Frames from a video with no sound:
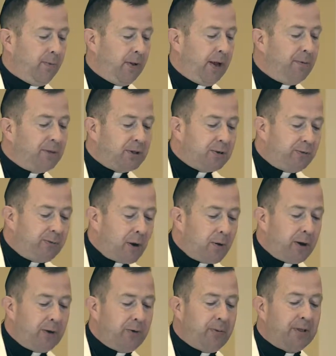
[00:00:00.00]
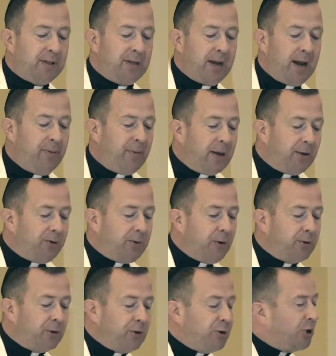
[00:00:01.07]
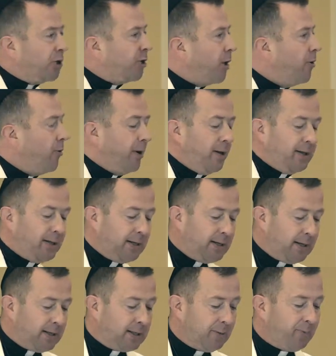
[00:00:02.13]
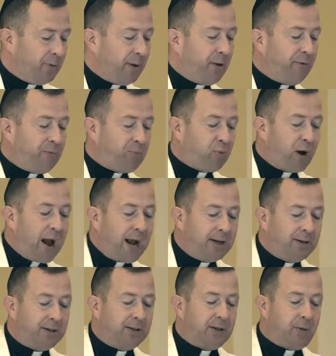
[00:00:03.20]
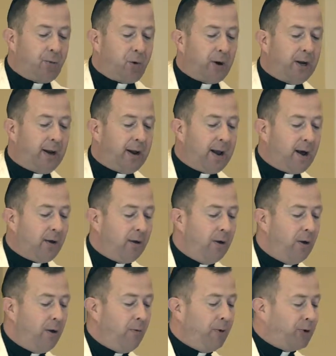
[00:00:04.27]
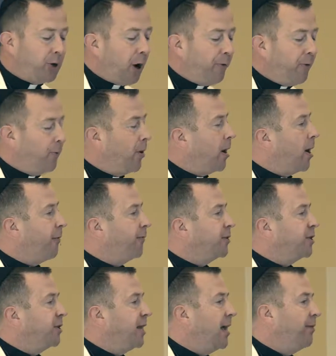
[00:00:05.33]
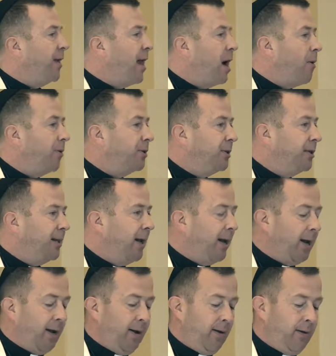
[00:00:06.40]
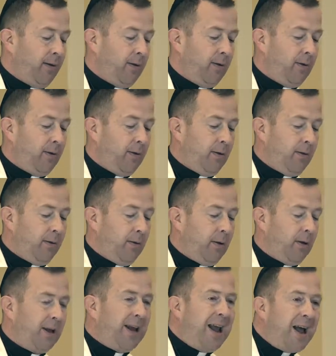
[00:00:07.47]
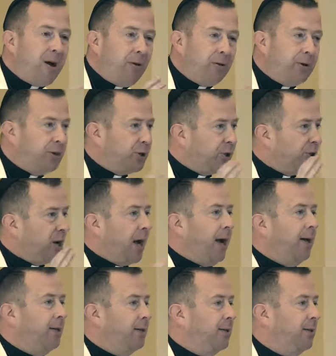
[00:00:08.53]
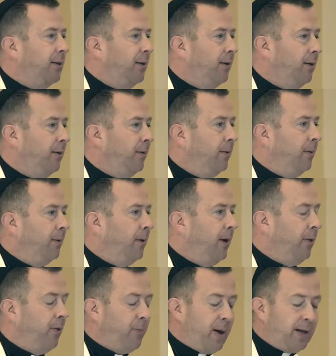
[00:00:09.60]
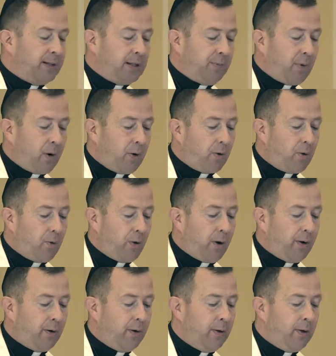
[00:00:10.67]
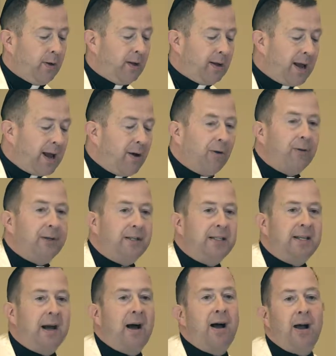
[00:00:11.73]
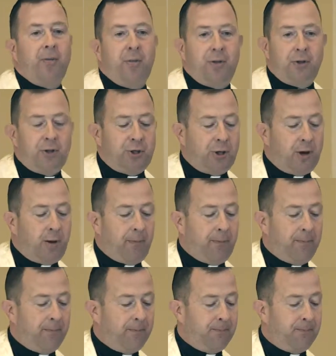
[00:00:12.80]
He was devoted to his game. That devotion showed in his discipline of practice and working out, which often went on for 7 hours a day. Countless shots in the basketball court. Countless time in the gym.